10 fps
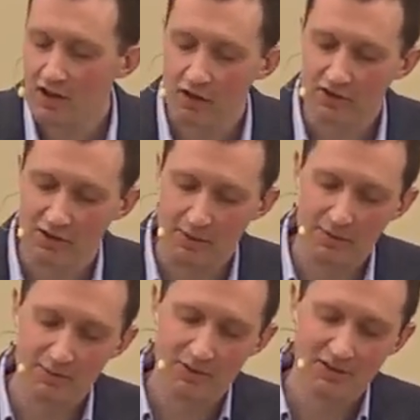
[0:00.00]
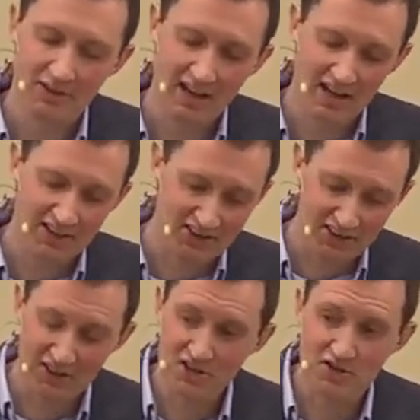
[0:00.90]
God sometimes uh, does it
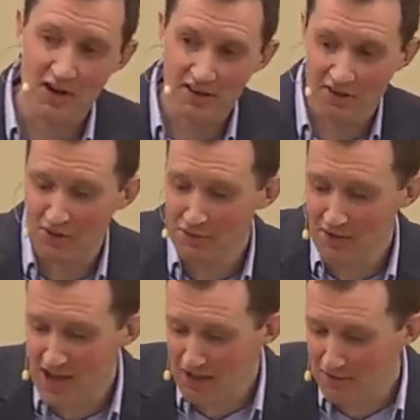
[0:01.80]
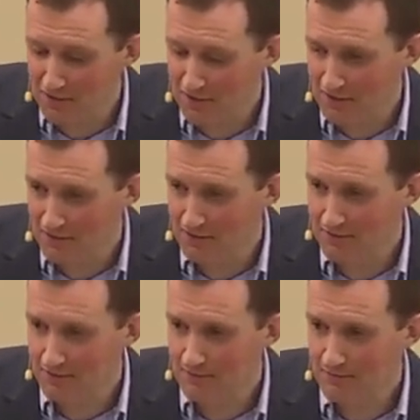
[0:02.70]
to strengthen their faith.
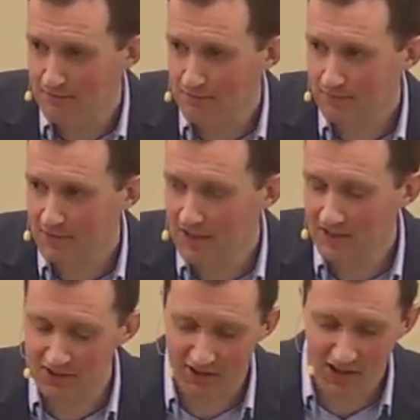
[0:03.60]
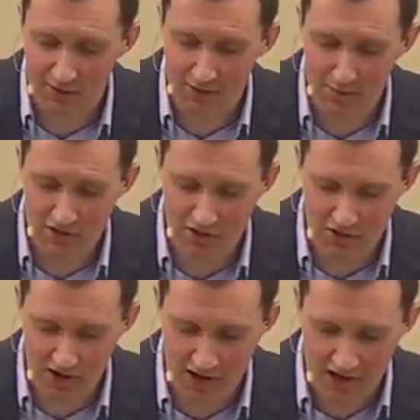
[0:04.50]
He does it to help them
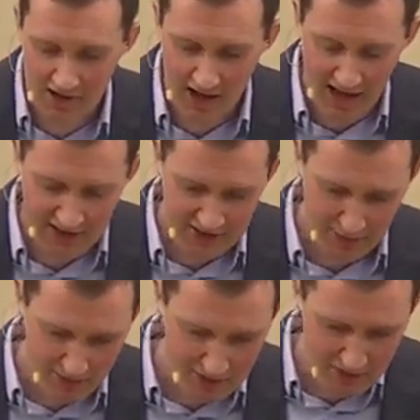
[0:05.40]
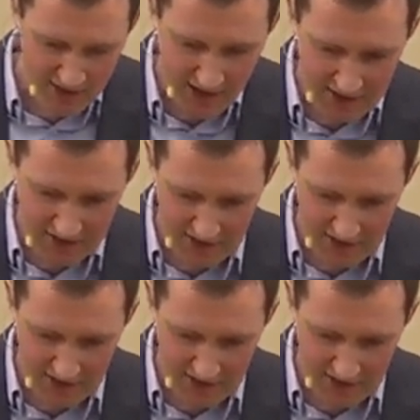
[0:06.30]
mature. And some of you are in that